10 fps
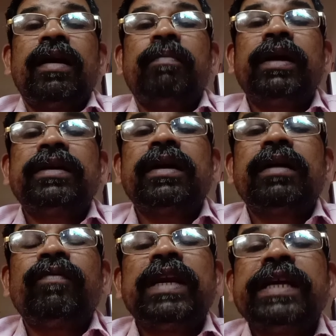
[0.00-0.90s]
But the
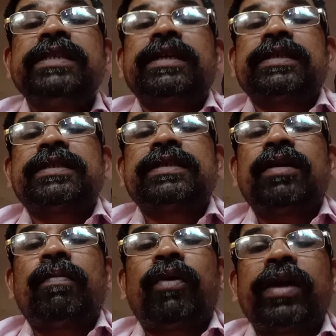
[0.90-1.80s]
villagers
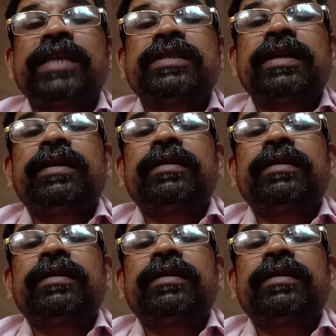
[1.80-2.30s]
protested